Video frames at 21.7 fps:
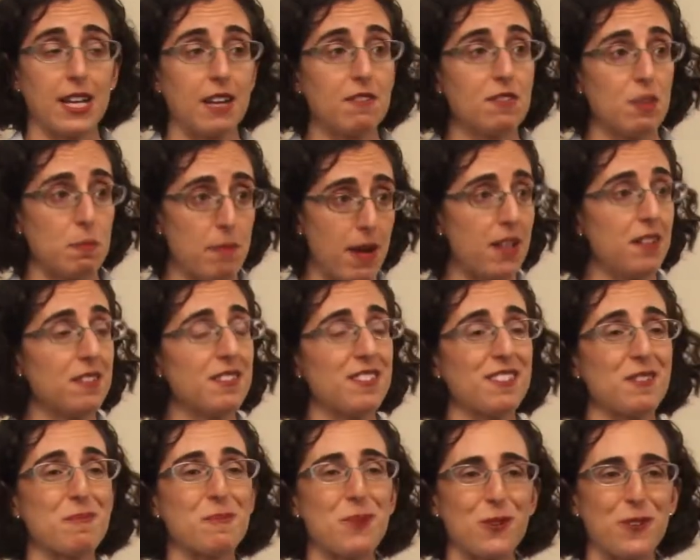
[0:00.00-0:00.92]
the
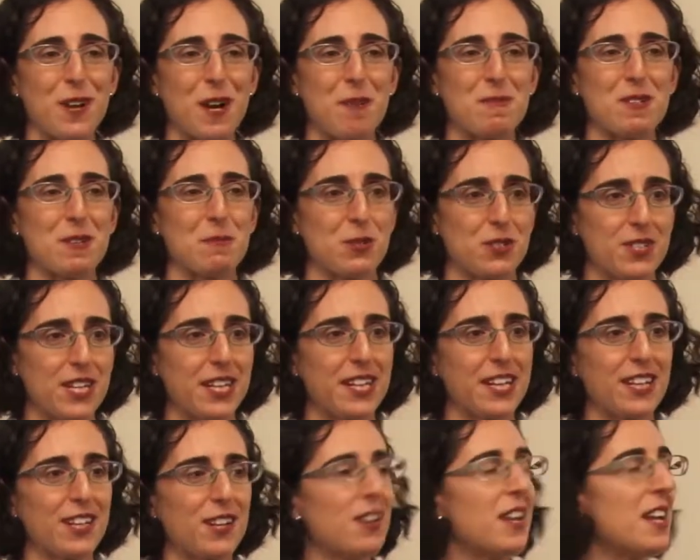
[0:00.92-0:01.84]
policies and programs in
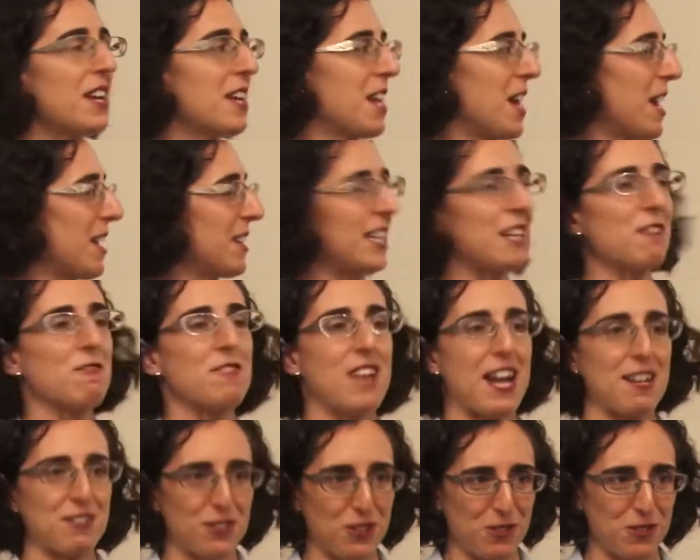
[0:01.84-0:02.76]
particular. I leave
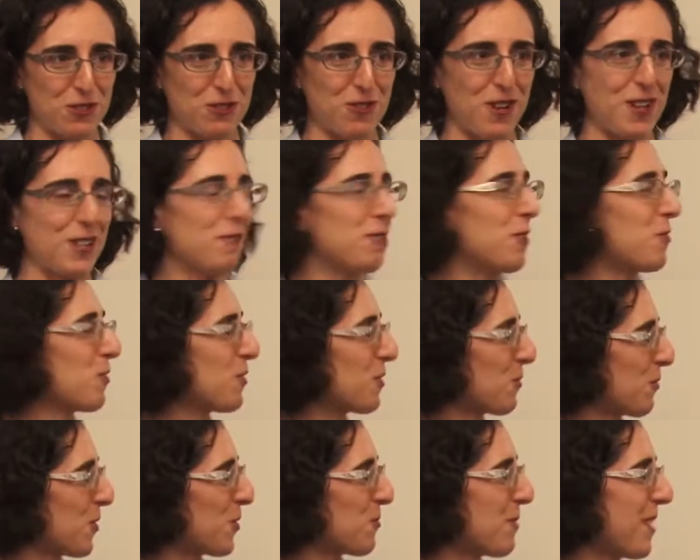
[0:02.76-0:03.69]
that to all of you in the
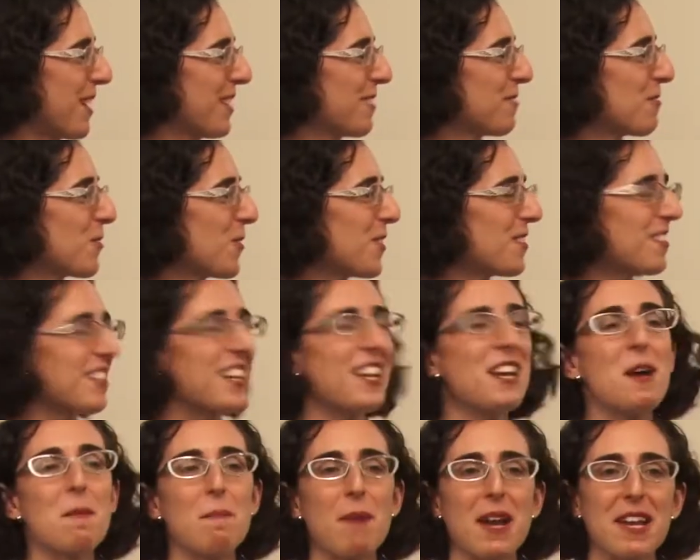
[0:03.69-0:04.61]
room and, of course,
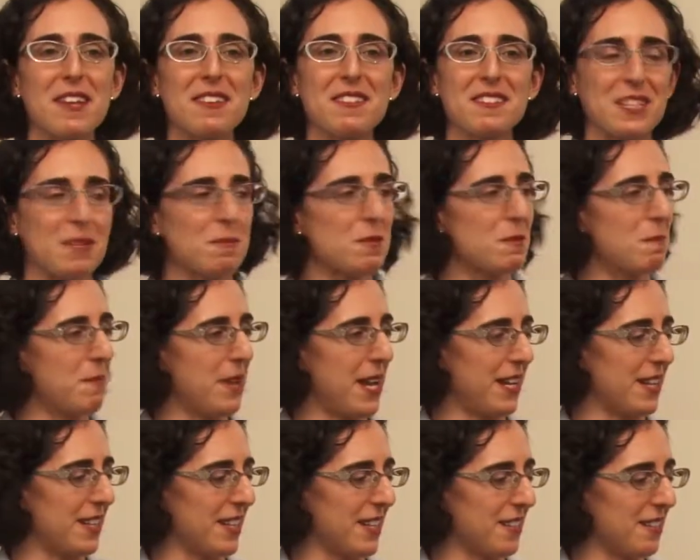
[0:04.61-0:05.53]
my esteemed
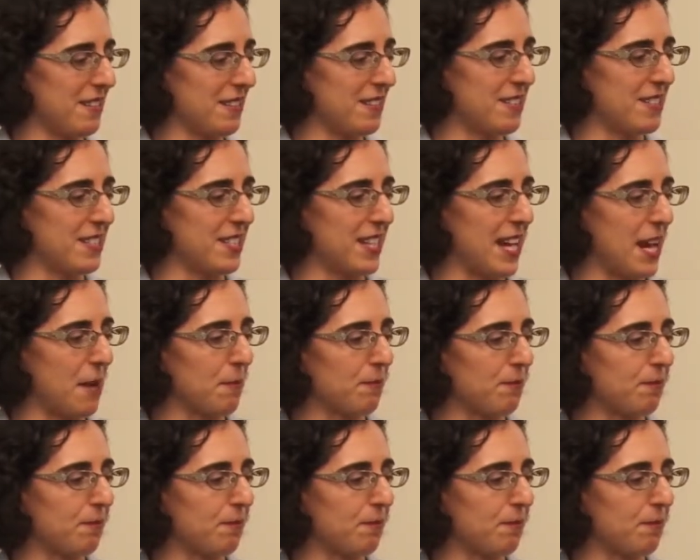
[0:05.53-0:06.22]
panelists today.